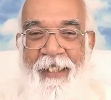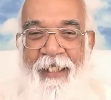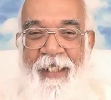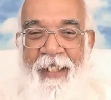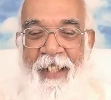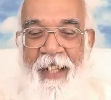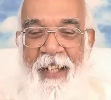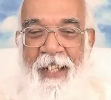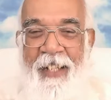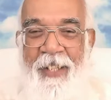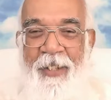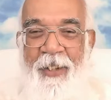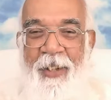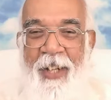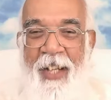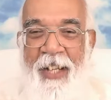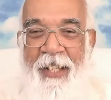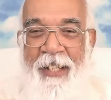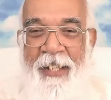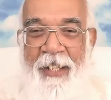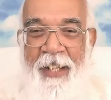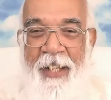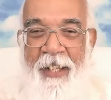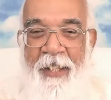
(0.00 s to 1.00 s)

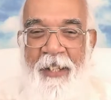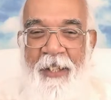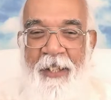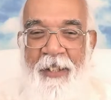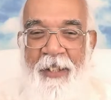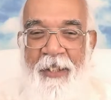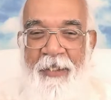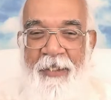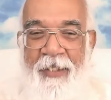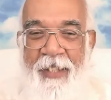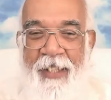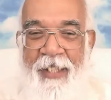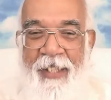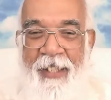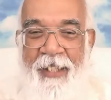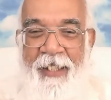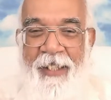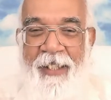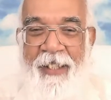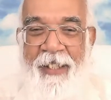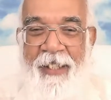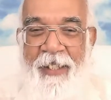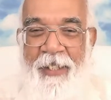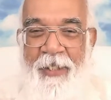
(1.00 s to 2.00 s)
Arizona State
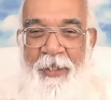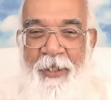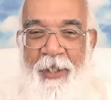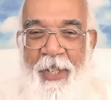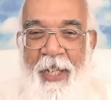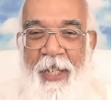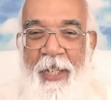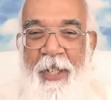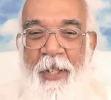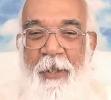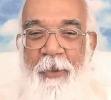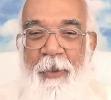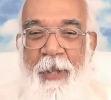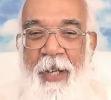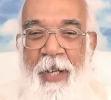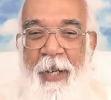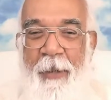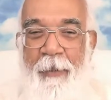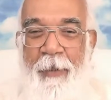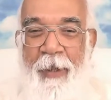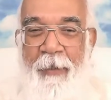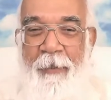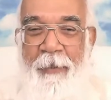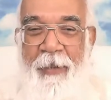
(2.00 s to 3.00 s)
University, so that you will
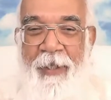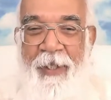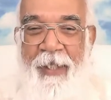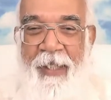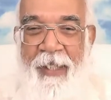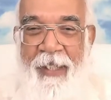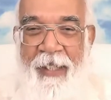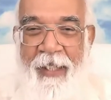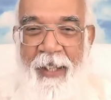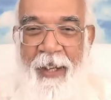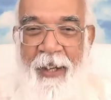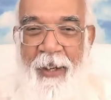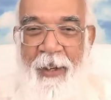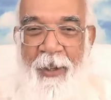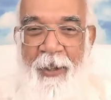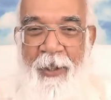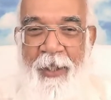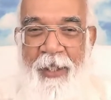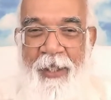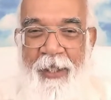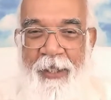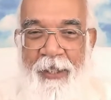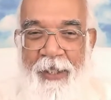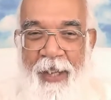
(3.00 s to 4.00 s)
remember
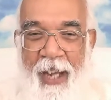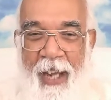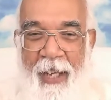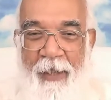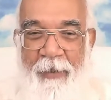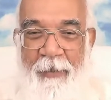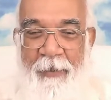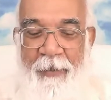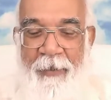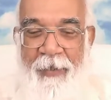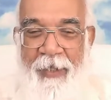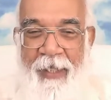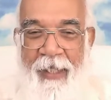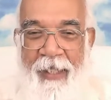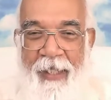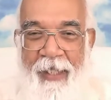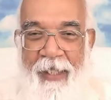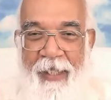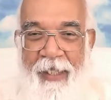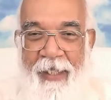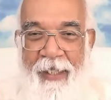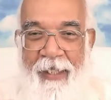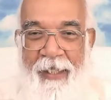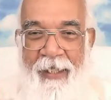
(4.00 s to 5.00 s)
all the time.
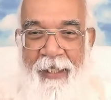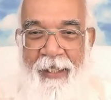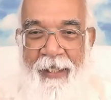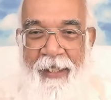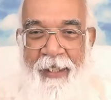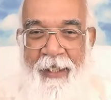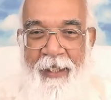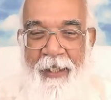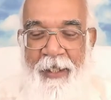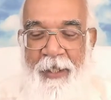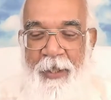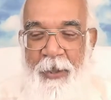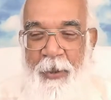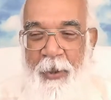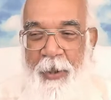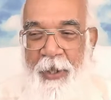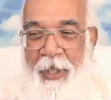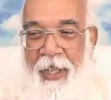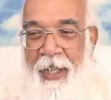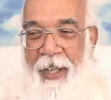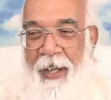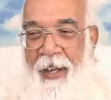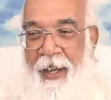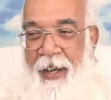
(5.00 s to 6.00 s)
So
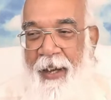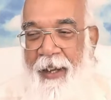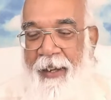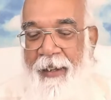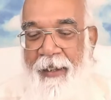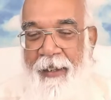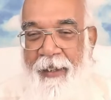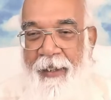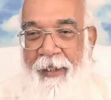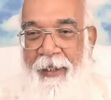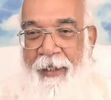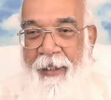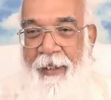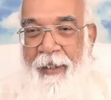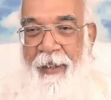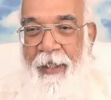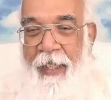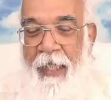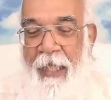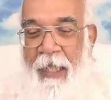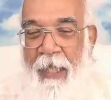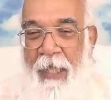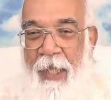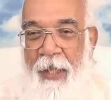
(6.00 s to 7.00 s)
there are
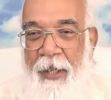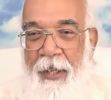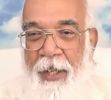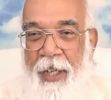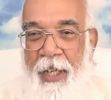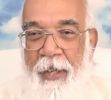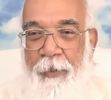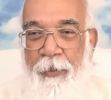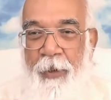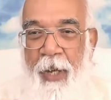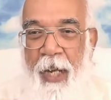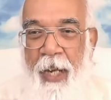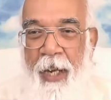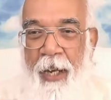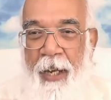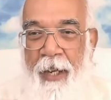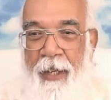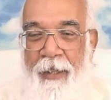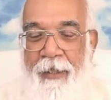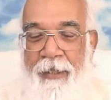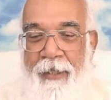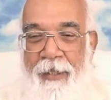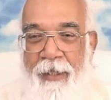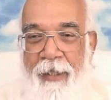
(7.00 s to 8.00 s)
three
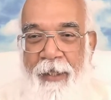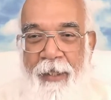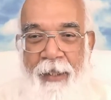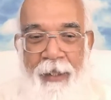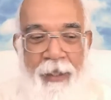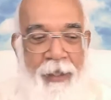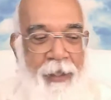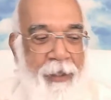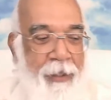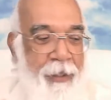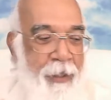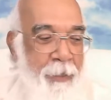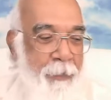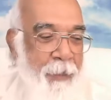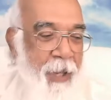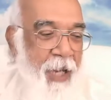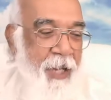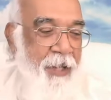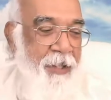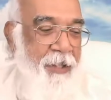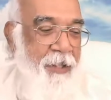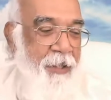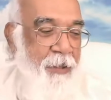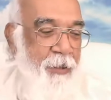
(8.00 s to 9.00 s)
ways the
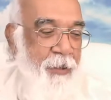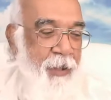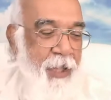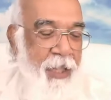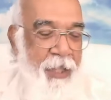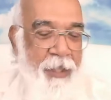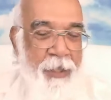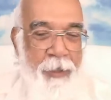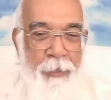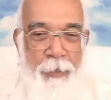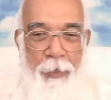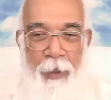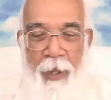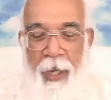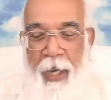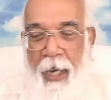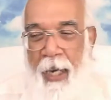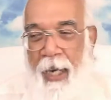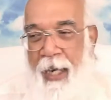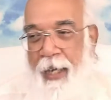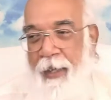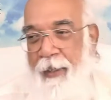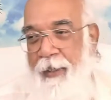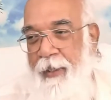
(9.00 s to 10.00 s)
master
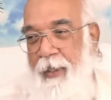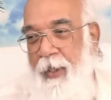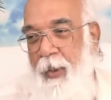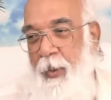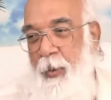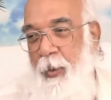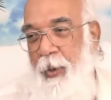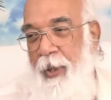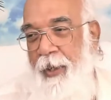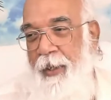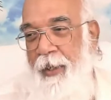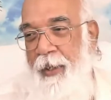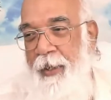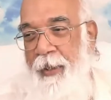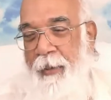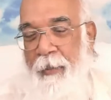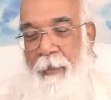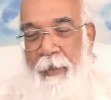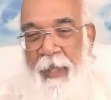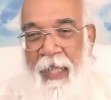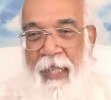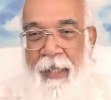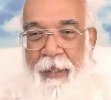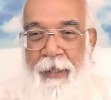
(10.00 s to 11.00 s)
explains what it
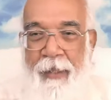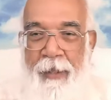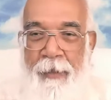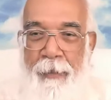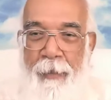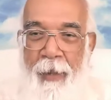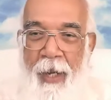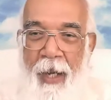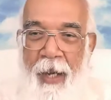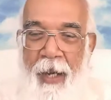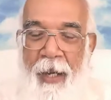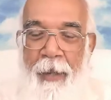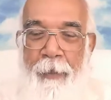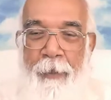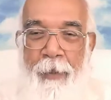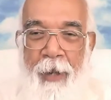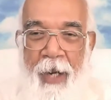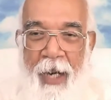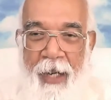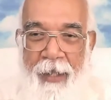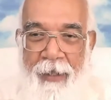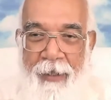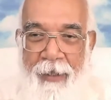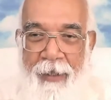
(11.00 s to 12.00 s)
means by
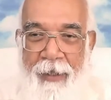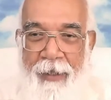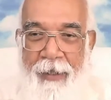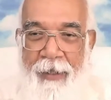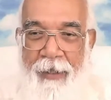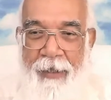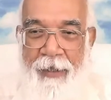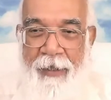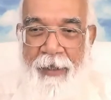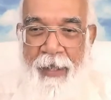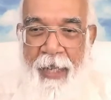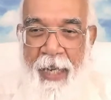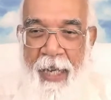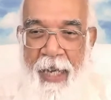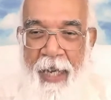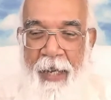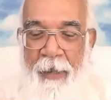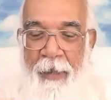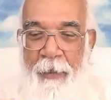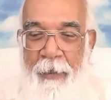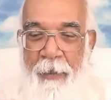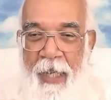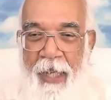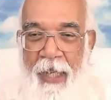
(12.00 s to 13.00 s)
practice. A
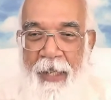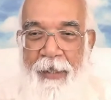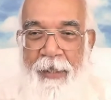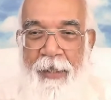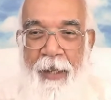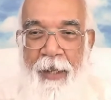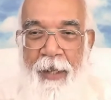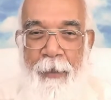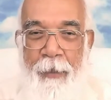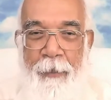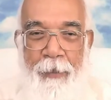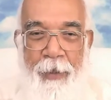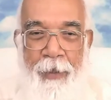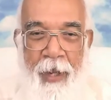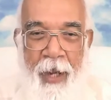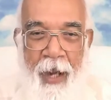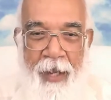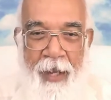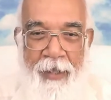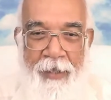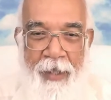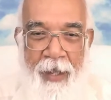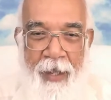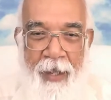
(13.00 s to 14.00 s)
means
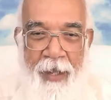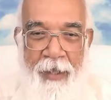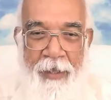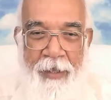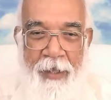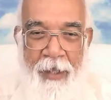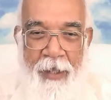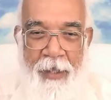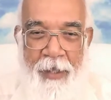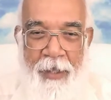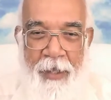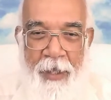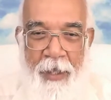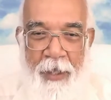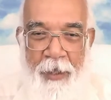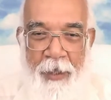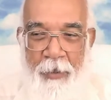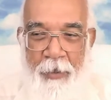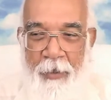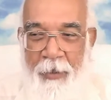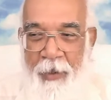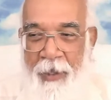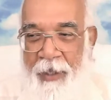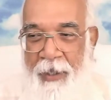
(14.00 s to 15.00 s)
abhyasa,
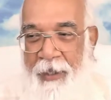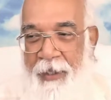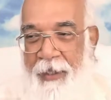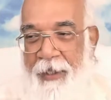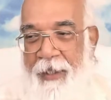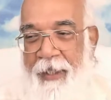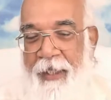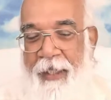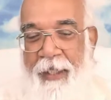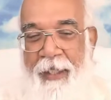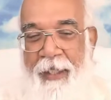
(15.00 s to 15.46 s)
Sanskrit word.